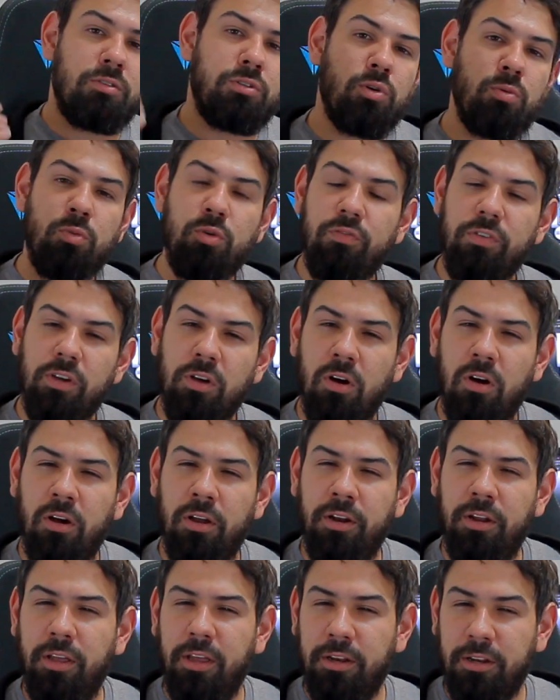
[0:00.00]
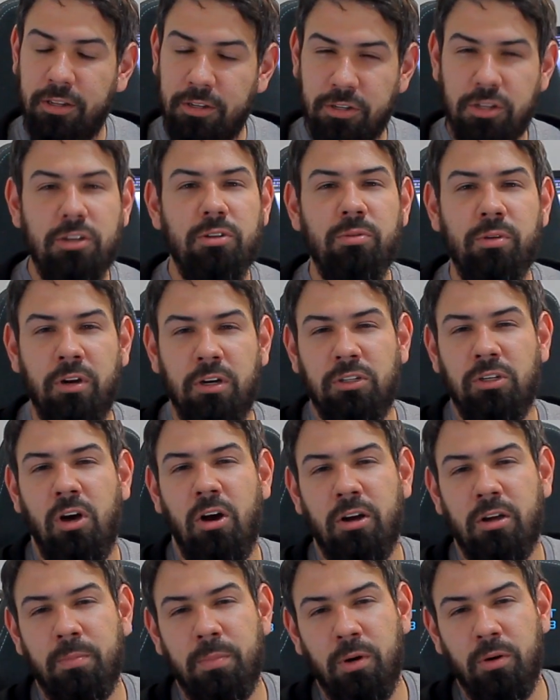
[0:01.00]
So moving on and continuing our
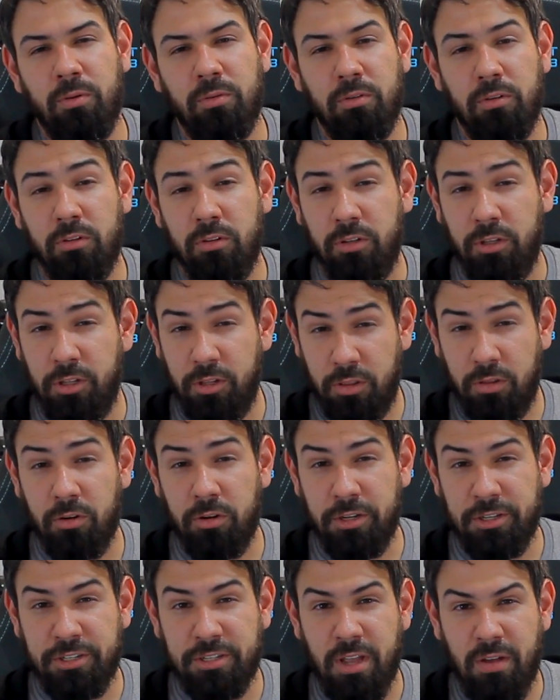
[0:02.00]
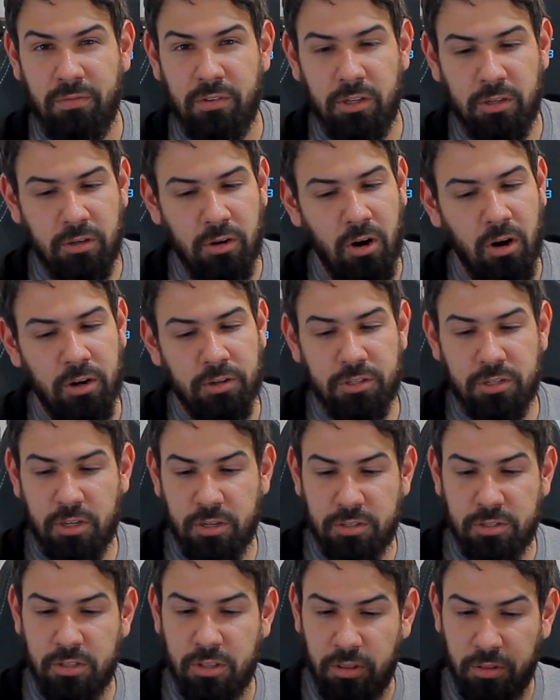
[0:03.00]
talk about the 3070 cards,
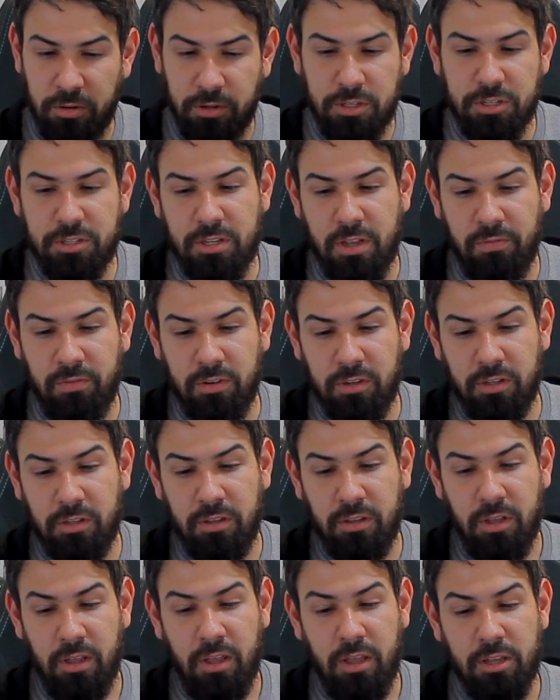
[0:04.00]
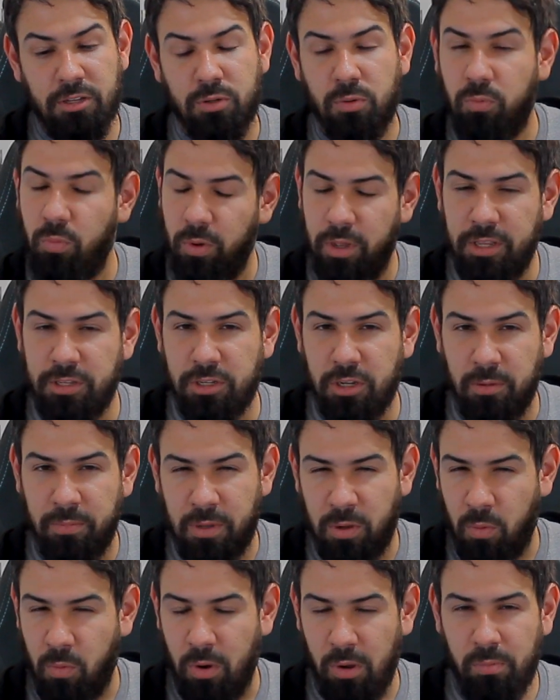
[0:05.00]
because the 3070 is going to
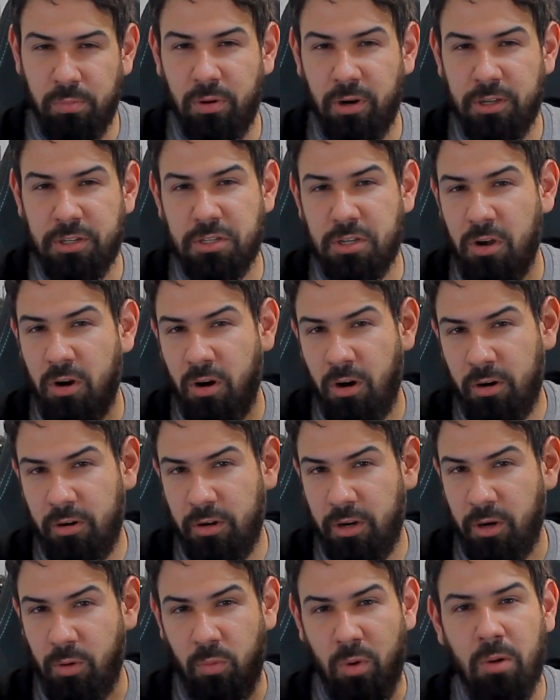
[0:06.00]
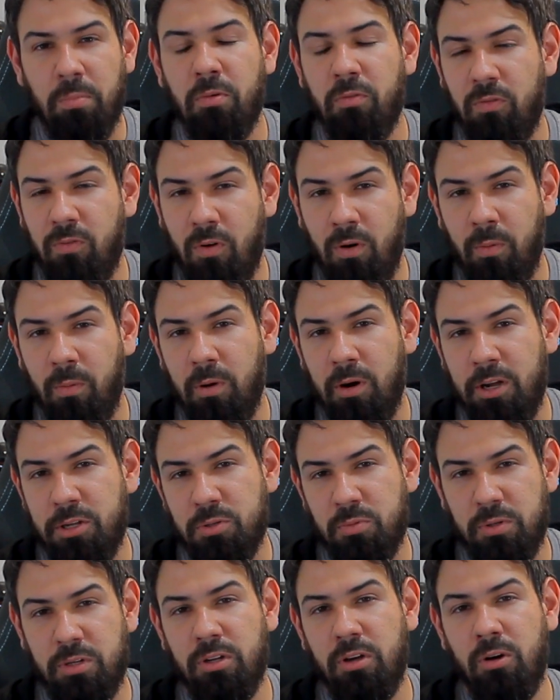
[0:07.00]
be a well-priced card and a well-performer,
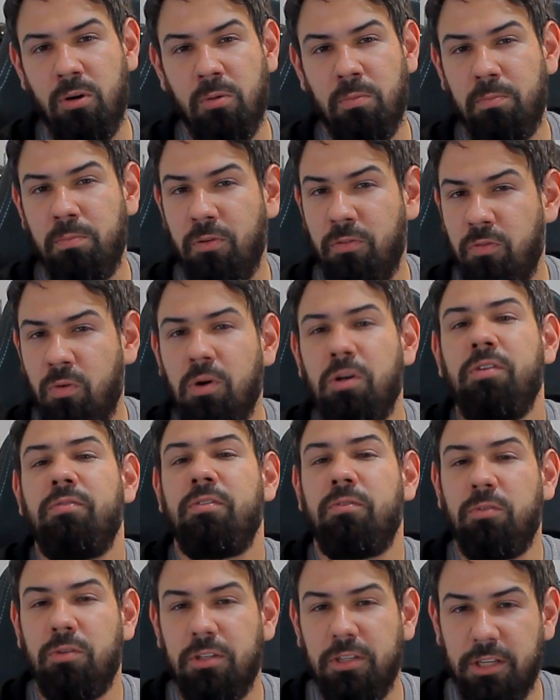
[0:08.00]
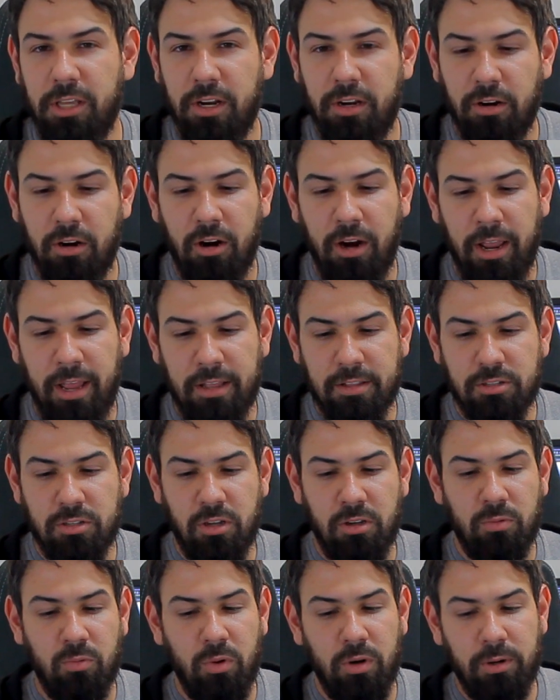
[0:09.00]
as we know, before even really getting our hands
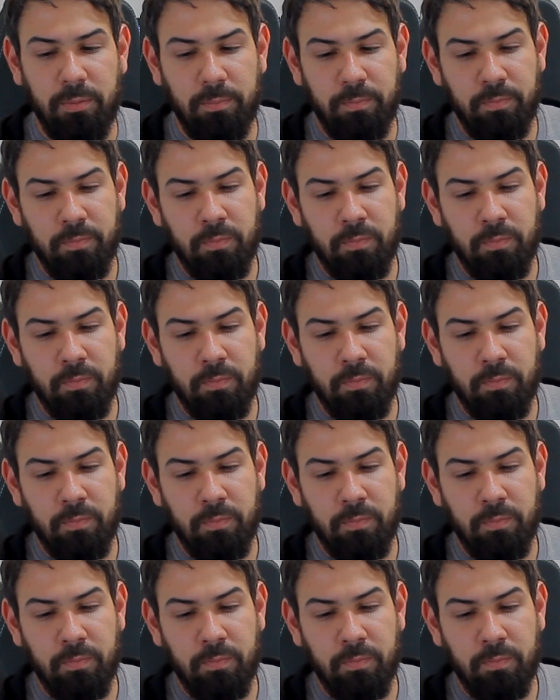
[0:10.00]
on one.